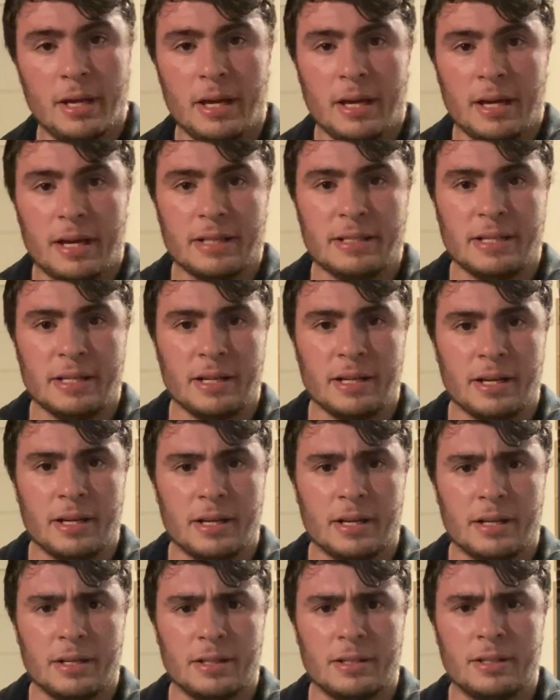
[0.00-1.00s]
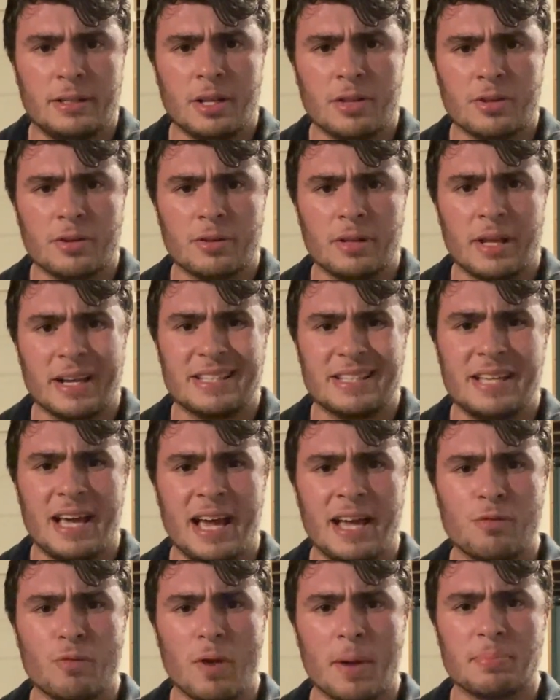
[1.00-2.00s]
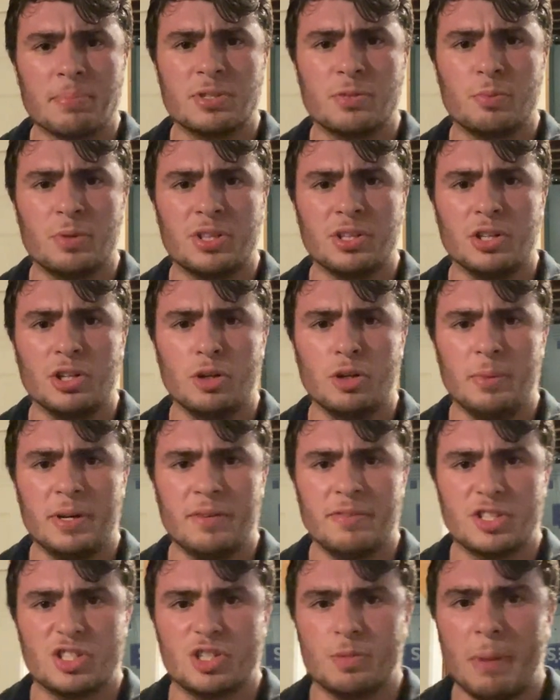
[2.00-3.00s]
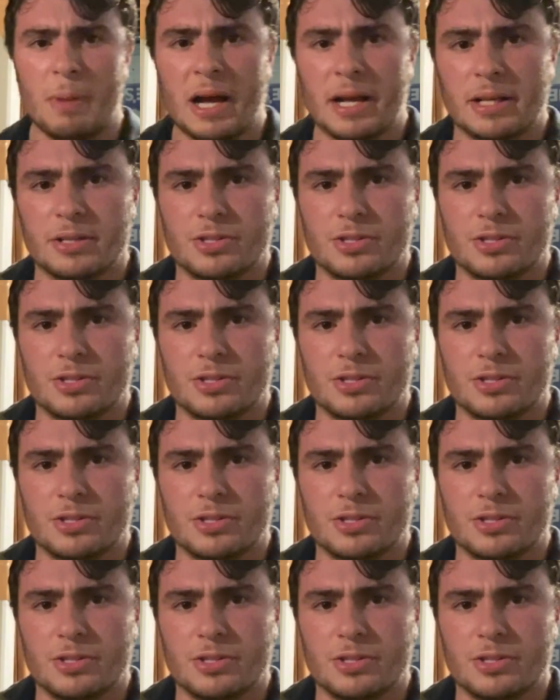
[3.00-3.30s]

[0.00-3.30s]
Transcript: did another like 10 reps with a little bit of a spot.